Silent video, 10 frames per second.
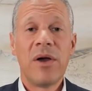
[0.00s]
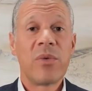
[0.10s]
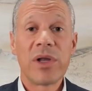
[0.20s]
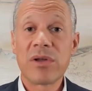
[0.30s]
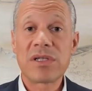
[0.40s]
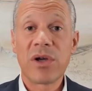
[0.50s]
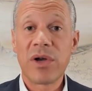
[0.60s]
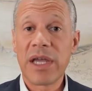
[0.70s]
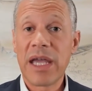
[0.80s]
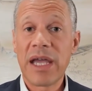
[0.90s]
We'll
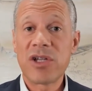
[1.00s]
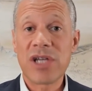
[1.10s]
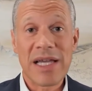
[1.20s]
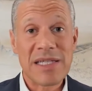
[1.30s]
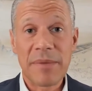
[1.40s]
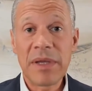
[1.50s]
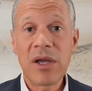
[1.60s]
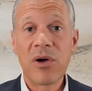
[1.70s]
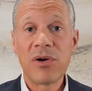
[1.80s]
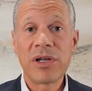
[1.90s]
also engage
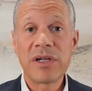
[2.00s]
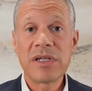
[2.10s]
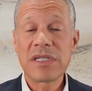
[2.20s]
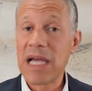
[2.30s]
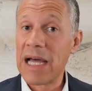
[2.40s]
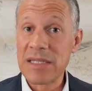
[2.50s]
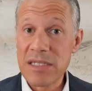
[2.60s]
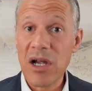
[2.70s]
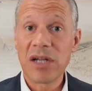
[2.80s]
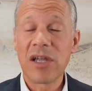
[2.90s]
SME owners and
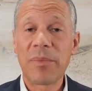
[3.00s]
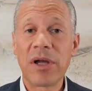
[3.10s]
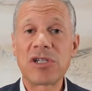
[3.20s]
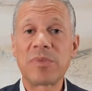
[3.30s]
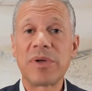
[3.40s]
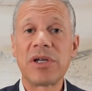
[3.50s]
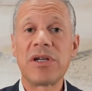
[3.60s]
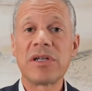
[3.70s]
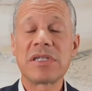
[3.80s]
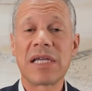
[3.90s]
startup
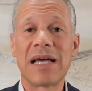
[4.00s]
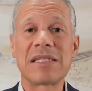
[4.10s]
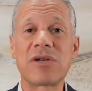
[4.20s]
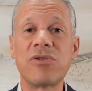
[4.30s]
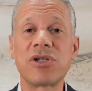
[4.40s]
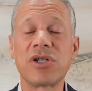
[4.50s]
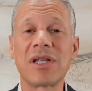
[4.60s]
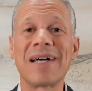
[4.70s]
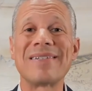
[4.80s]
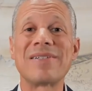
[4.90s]
entrepreneurs as crucial
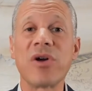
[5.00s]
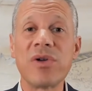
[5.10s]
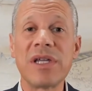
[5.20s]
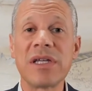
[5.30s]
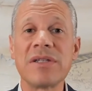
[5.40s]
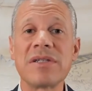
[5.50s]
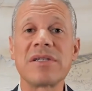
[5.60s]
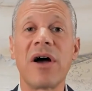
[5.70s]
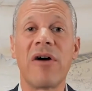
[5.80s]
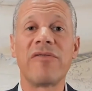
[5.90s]

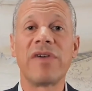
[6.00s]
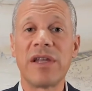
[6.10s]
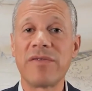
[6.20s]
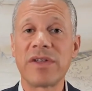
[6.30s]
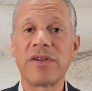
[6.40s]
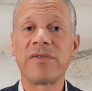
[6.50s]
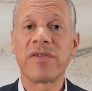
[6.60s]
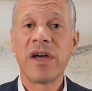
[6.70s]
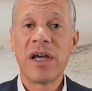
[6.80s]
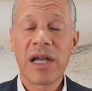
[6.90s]
custodians of innovative
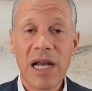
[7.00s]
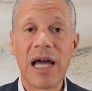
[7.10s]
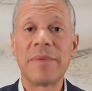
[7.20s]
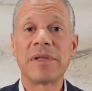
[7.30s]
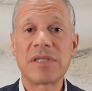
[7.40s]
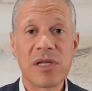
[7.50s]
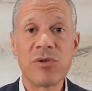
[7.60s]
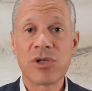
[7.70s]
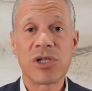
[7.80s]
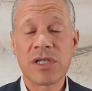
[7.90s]
climate
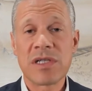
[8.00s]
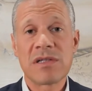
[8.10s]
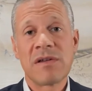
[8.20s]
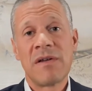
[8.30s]
solutions.